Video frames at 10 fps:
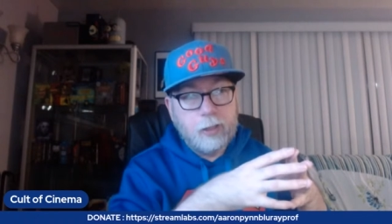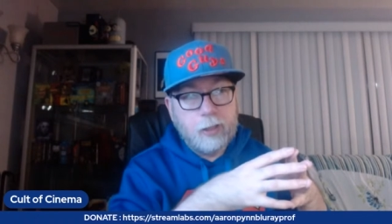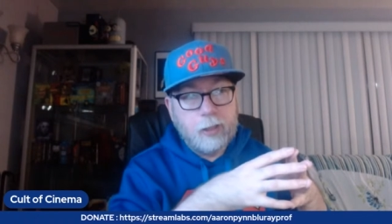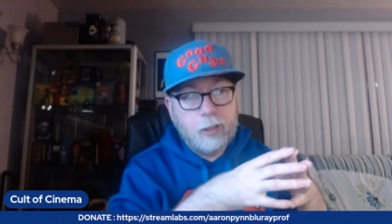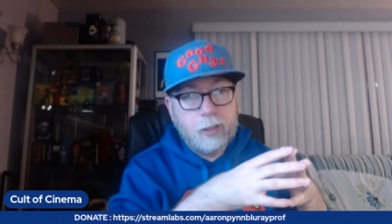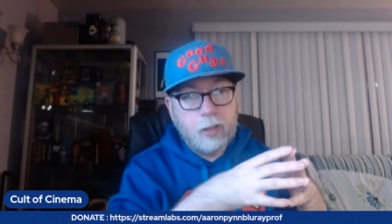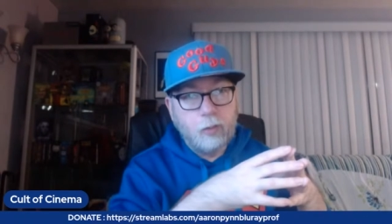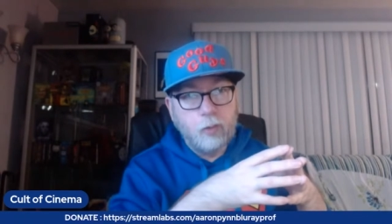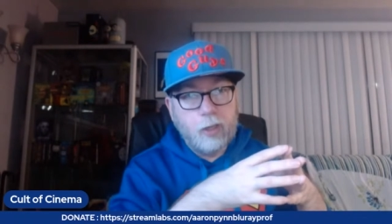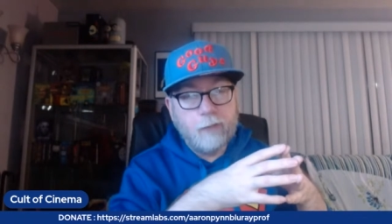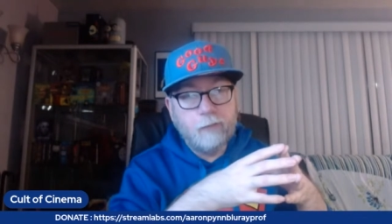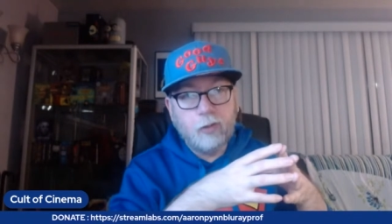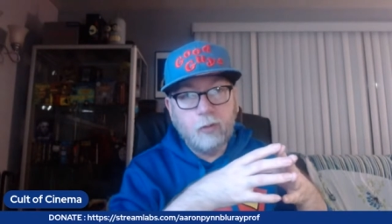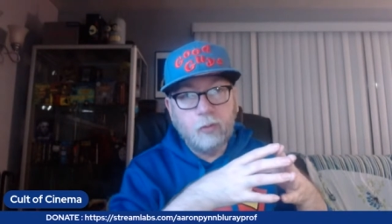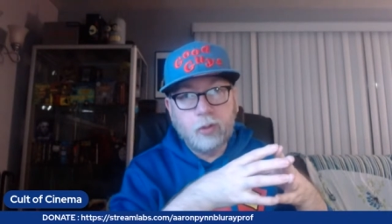And will I
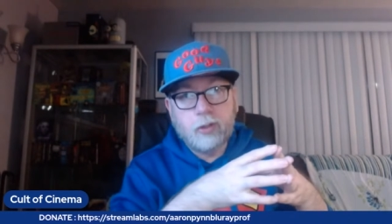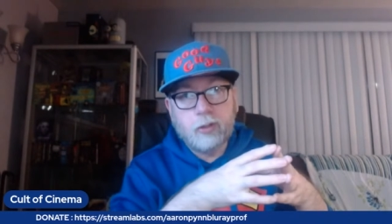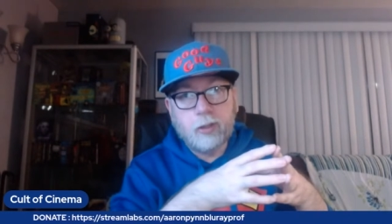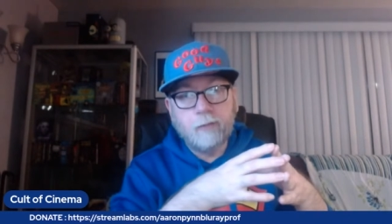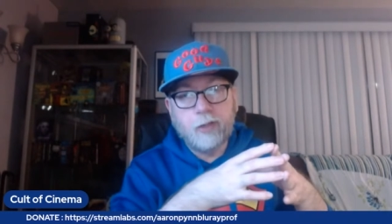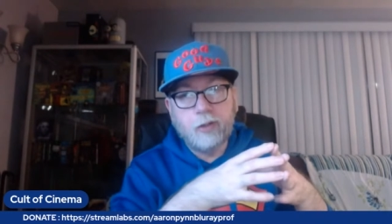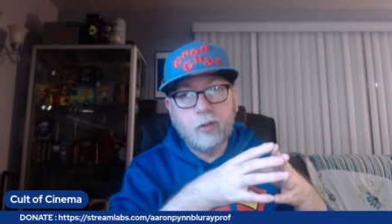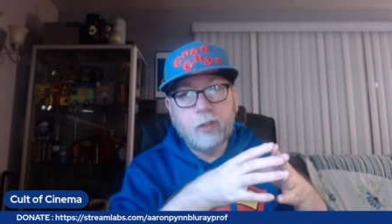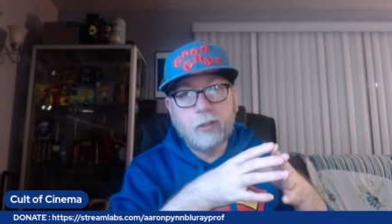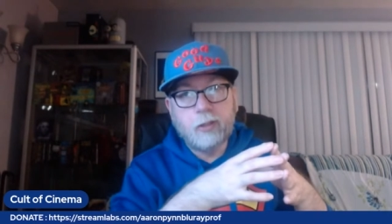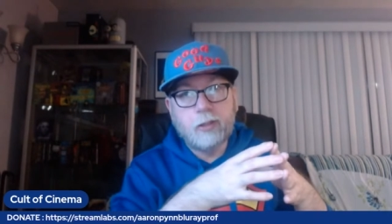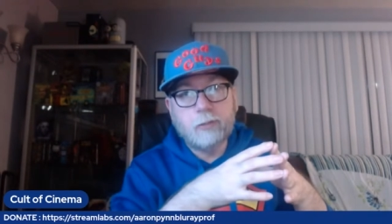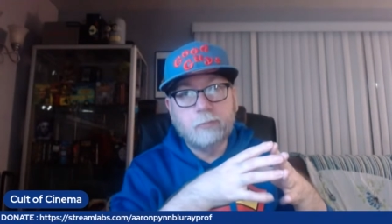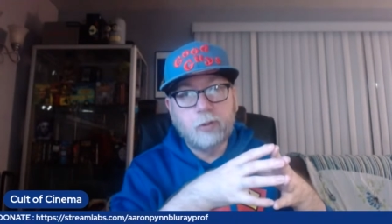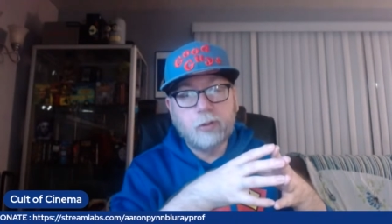feel worse if I don't get these
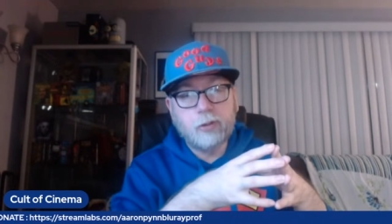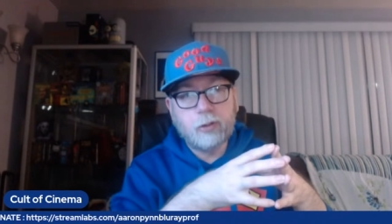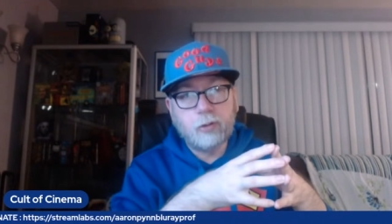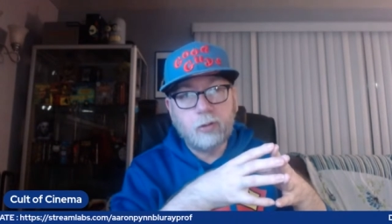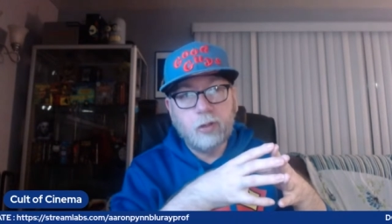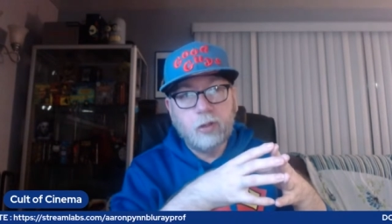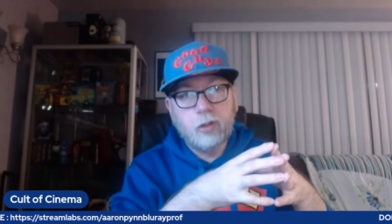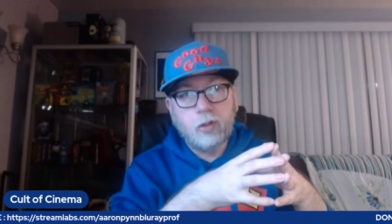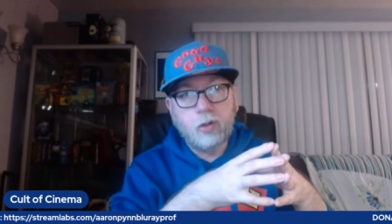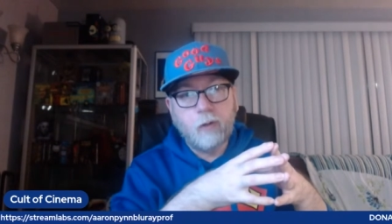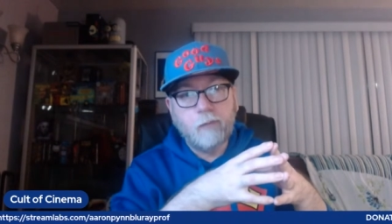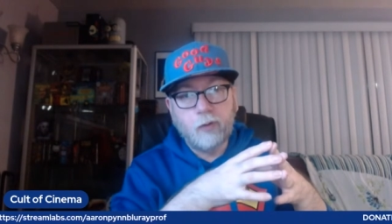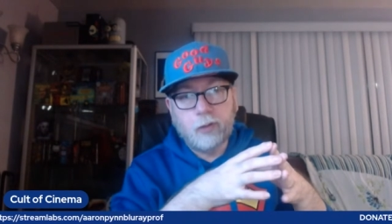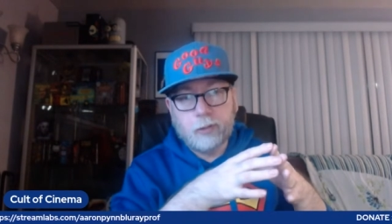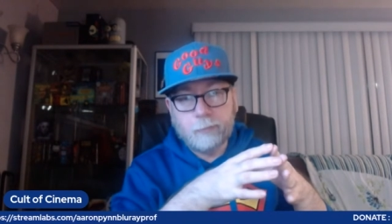books or if I
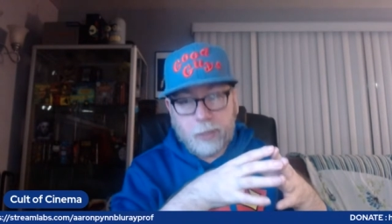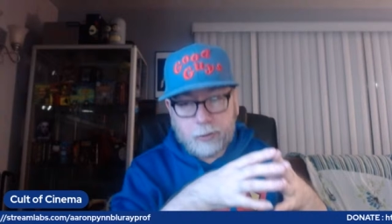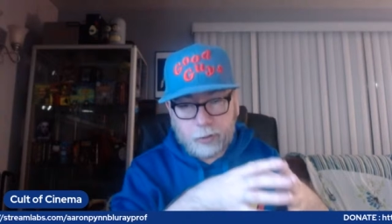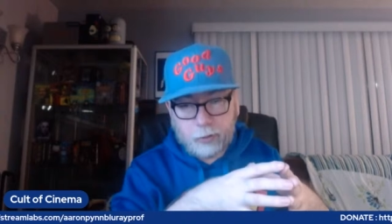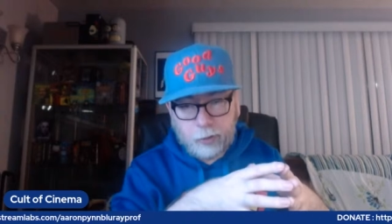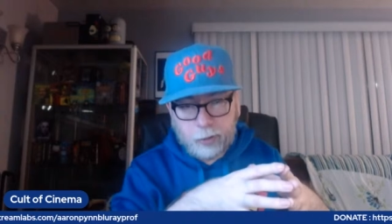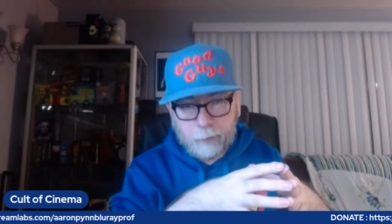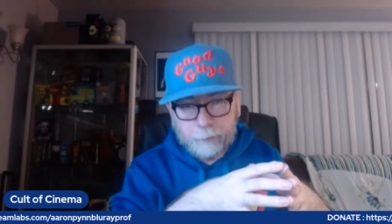don't get these box sets right now?